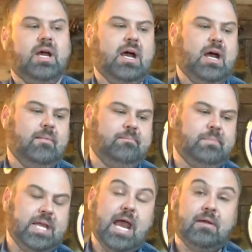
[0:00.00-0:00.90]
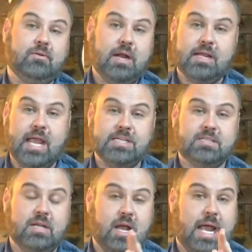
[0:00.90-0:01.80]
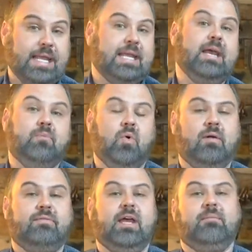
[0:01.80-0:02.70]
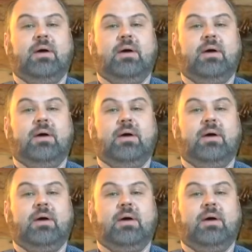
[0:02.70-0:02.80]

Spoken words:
But yeah, great case. I can get more of them.